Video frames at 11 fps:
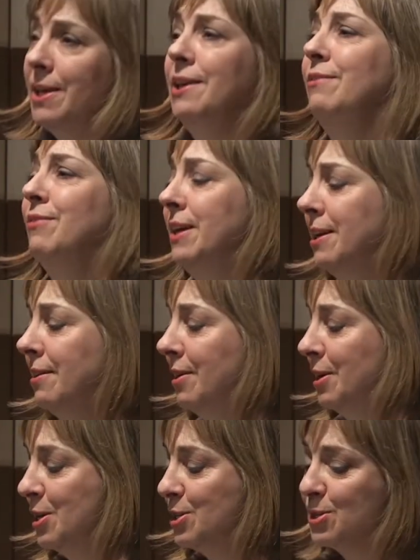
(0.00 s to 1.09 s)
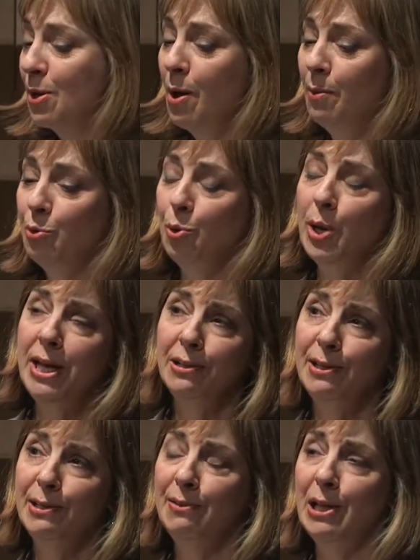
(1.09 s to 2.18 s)
even some, create a
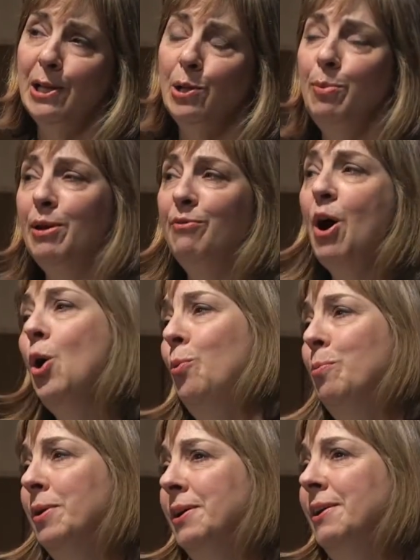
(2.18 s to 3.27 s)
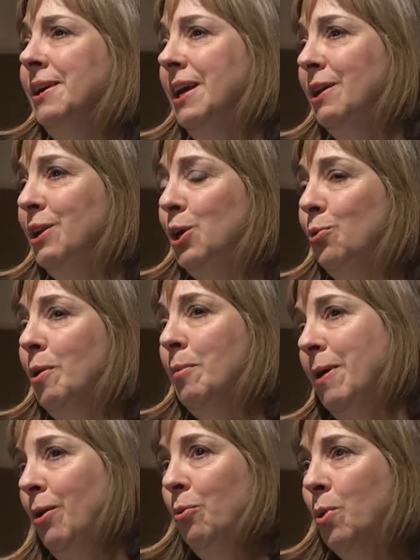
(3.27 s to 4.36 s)
little, a little bit of hope in you
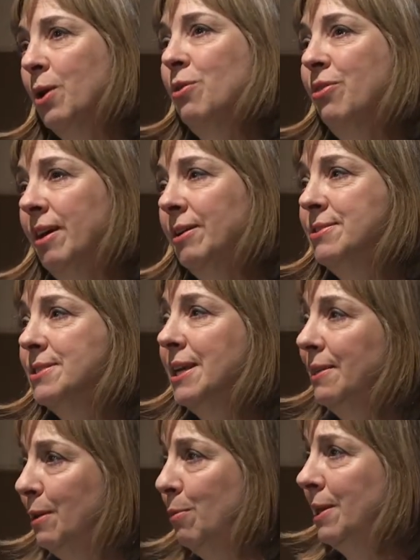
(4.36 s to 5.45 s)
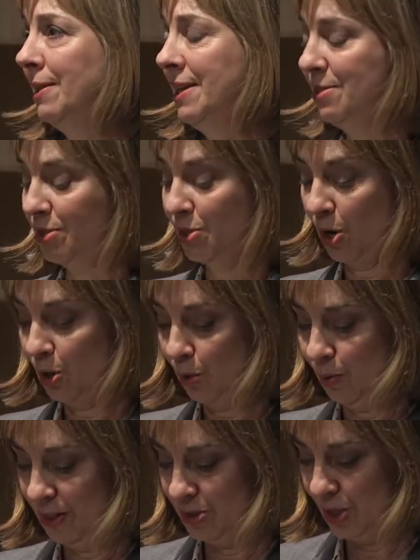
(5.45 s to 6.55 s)
about where things in the Middle East are
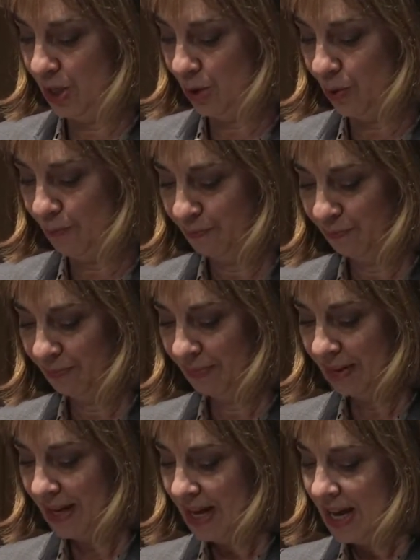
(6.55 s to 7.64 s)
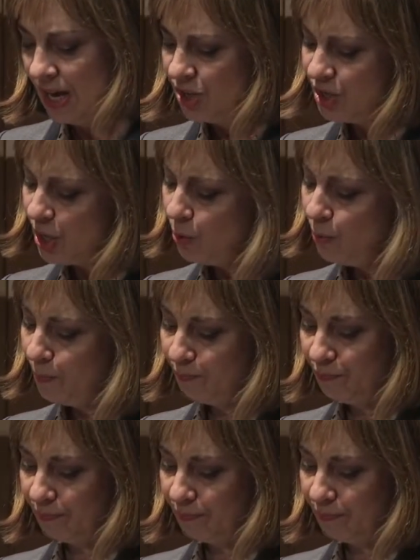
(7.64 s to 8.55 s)
going to go. So